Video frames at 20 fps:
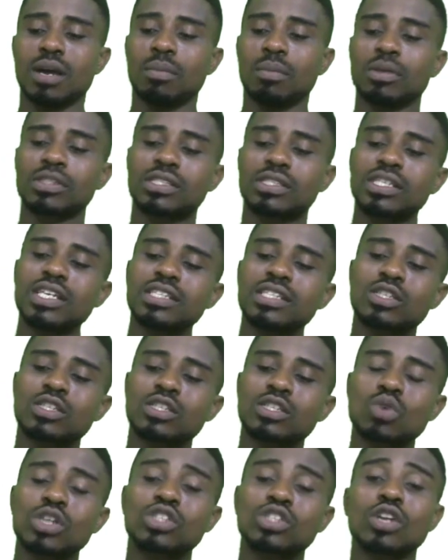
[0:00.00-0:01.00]
But since
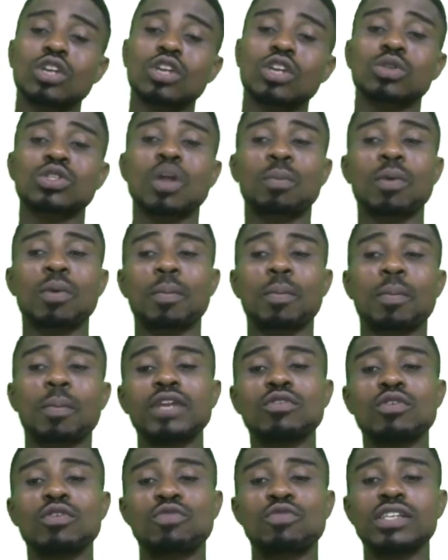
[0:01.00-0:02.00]
this question was not
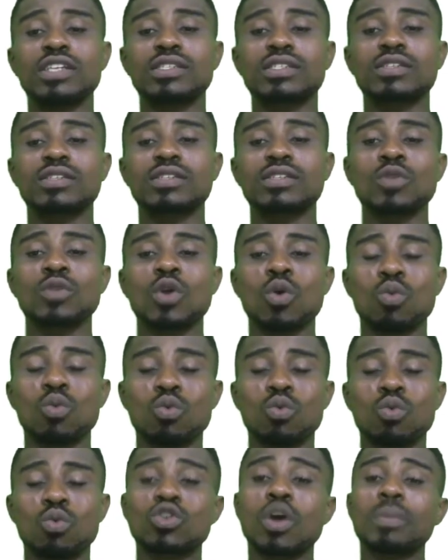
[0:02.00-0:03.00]
properly phrased,
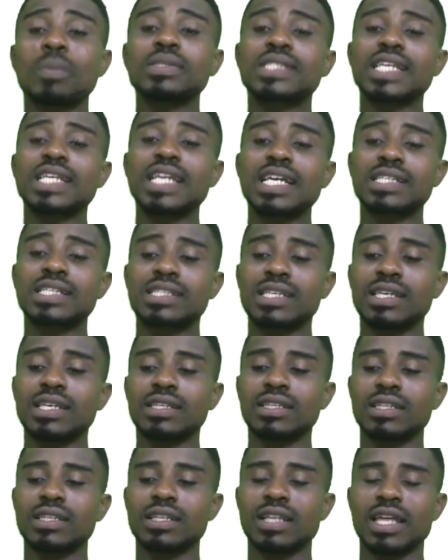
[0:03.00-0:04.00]
we would not be
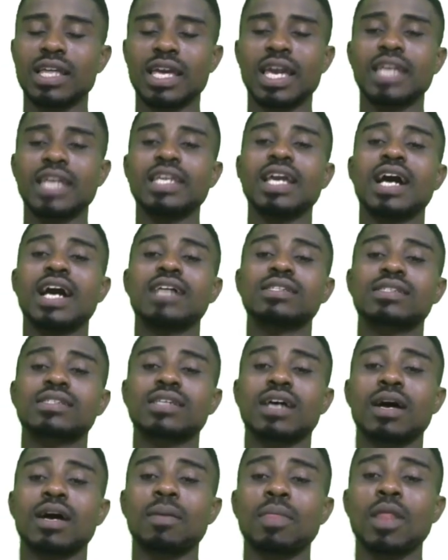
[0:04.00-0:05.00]
selecting any
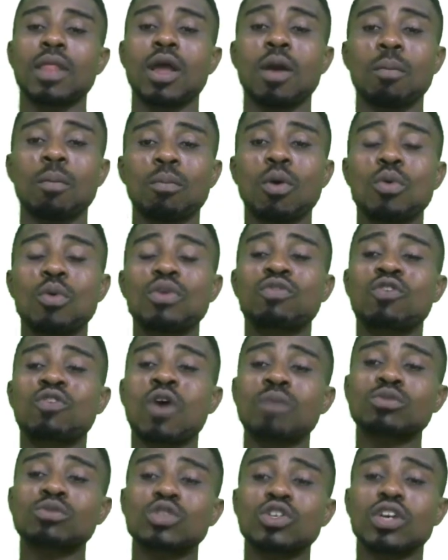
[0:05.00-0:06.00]
answer. But we've
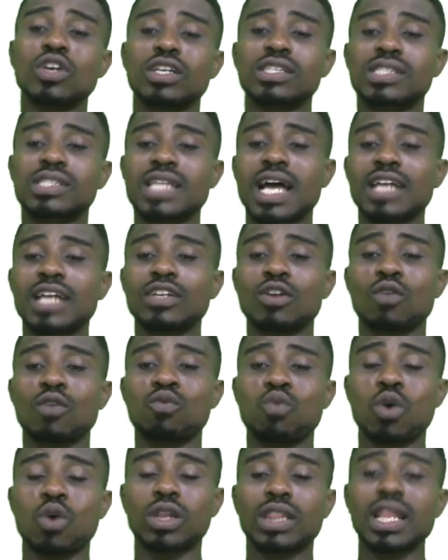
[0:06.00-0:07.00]
come to the understanding
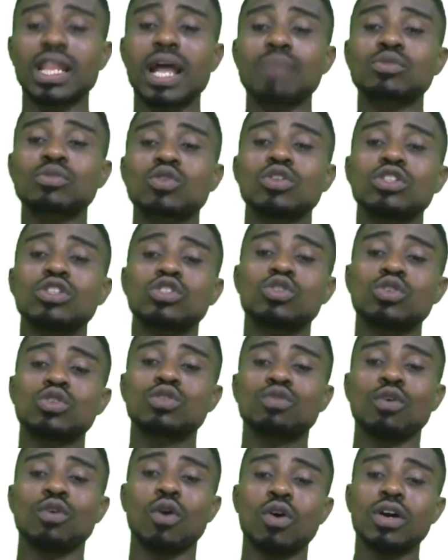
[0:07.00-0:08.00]
of what limestone is
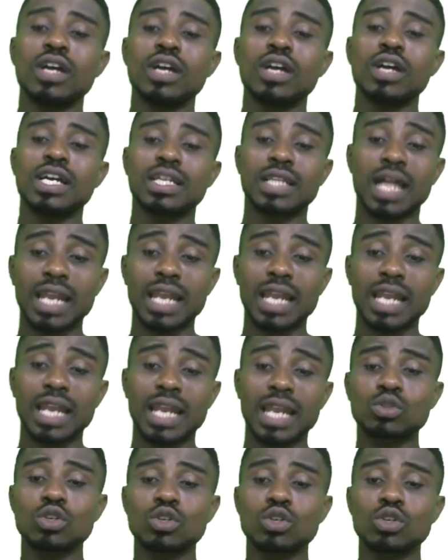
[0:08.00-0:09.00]
used for. That
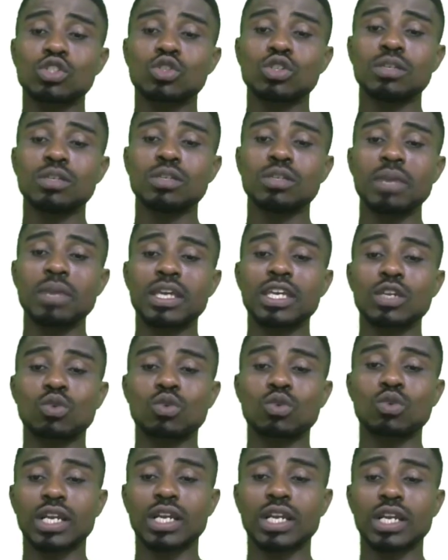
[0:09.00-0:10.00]
limestone is used in making
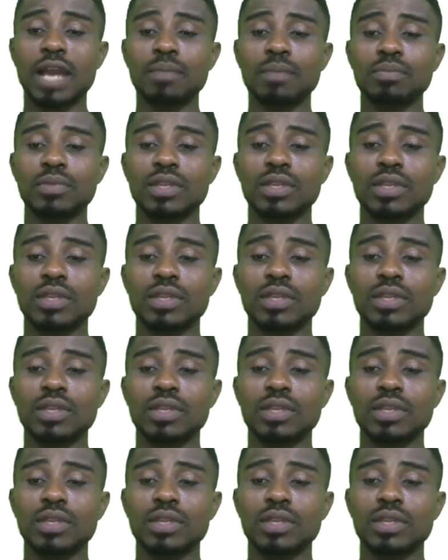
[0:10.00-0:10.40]
quicklime.